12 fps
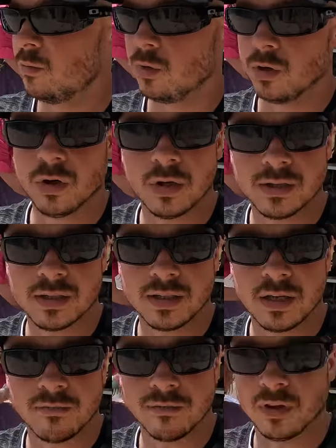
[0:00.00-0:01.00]
We're going to sit
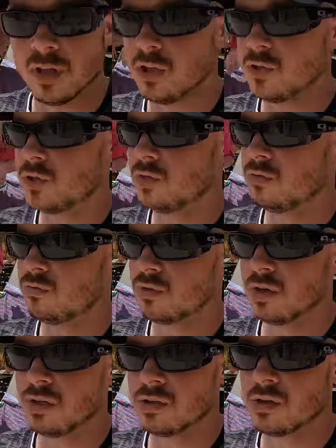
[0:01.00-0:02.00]
down for lunch.
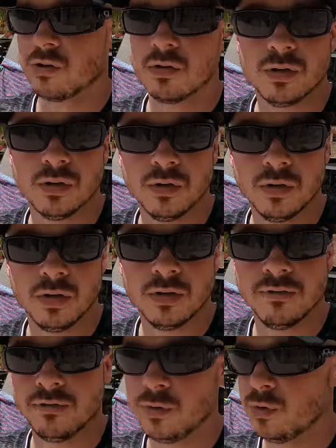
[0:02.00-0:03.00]
Drinks are included,
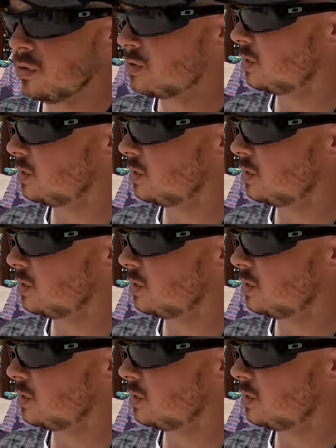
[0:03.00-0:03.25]
food is